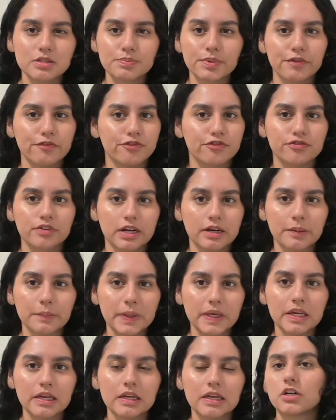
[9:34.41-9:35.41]
but
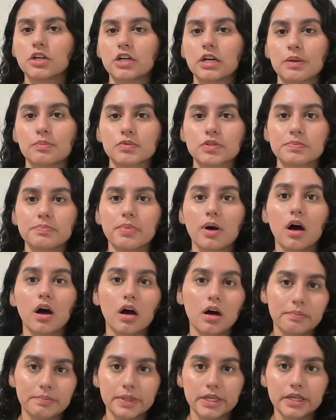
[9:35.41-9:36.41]
frenemy. Her name was
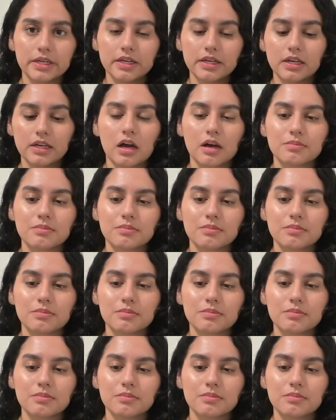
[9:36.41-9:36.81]
Poppy.